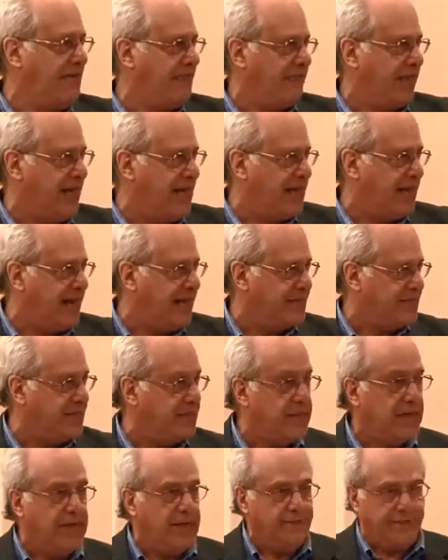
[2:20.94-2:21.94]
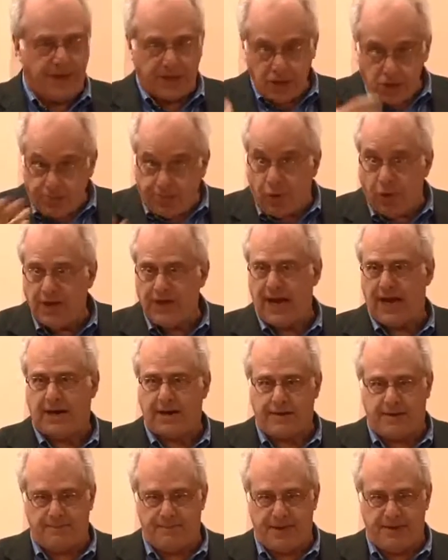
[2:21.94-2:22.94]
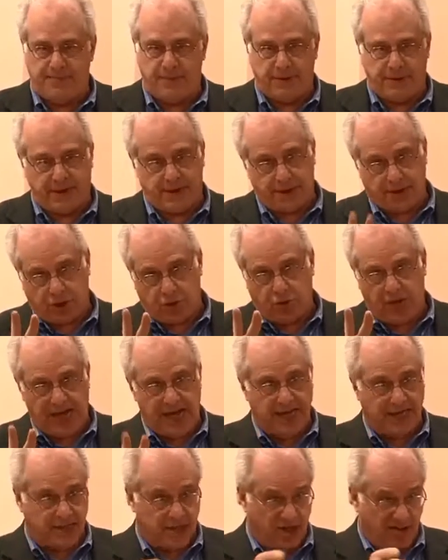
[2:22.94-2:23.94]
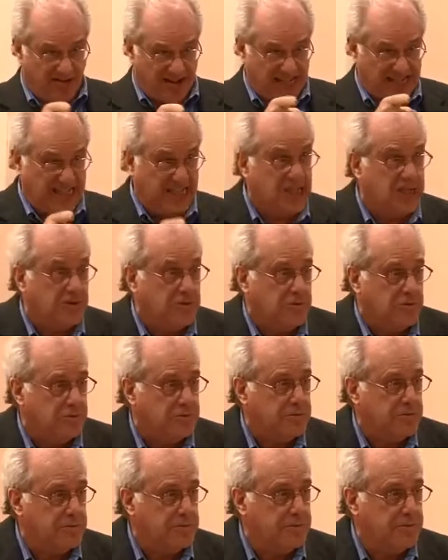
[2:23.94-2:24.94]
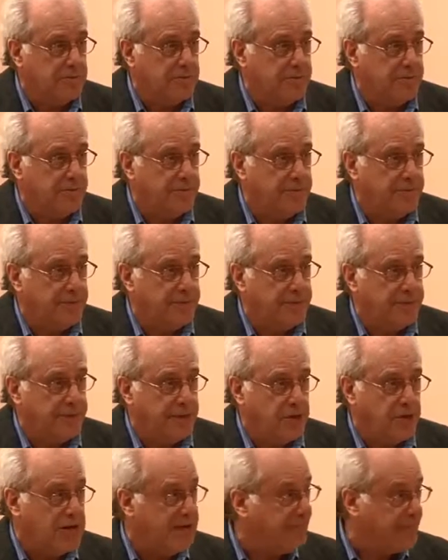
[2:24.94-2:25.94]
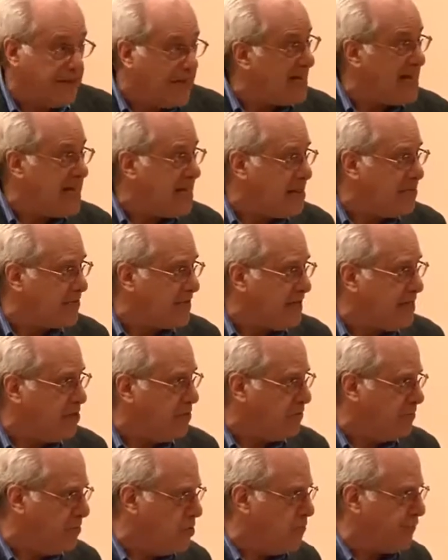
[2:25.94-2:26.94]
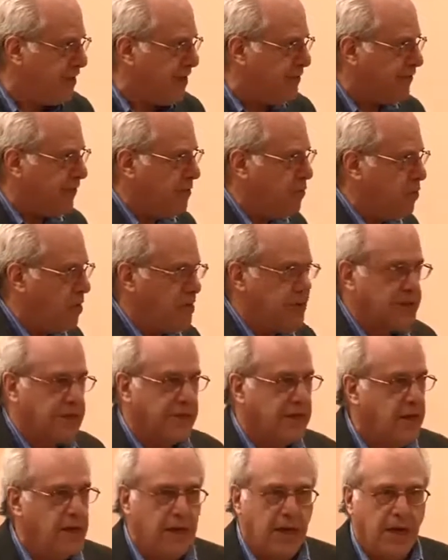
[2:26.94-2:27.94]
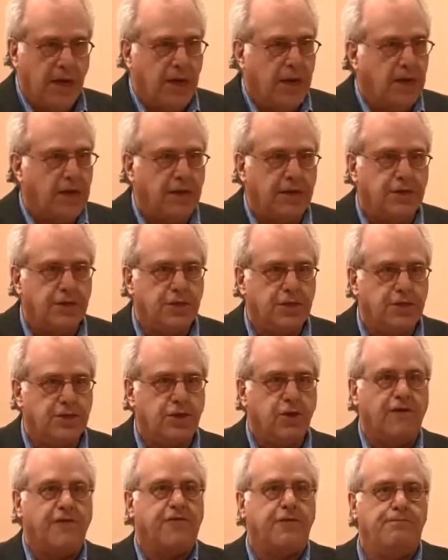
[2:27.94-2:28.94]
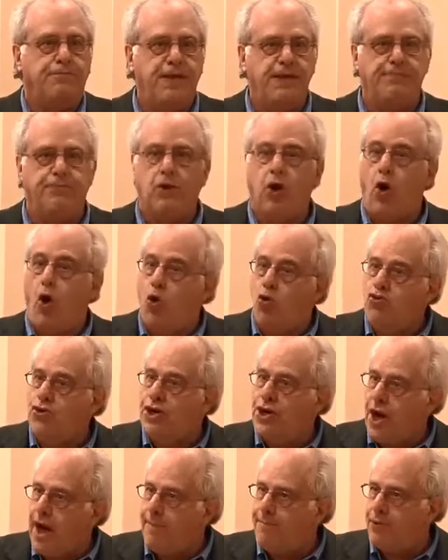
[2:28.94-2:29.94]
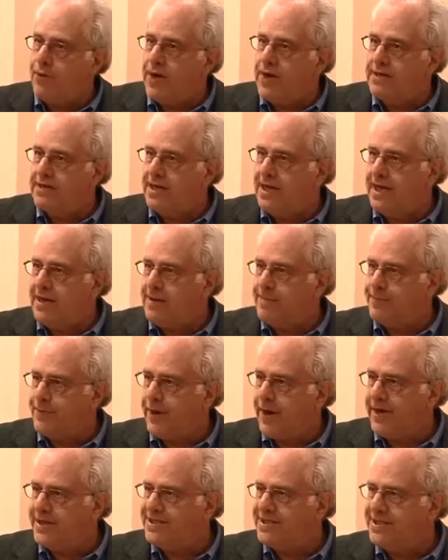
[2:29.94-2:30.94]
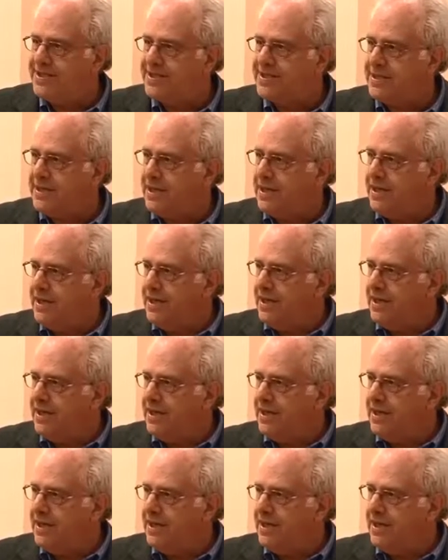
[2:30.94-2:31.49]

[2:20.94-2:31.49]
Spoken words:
left hand has it. And you point out to the people that the two hands are on you. You haven't done anything. You've moved it from one to... So if the people own and operate the enterprises,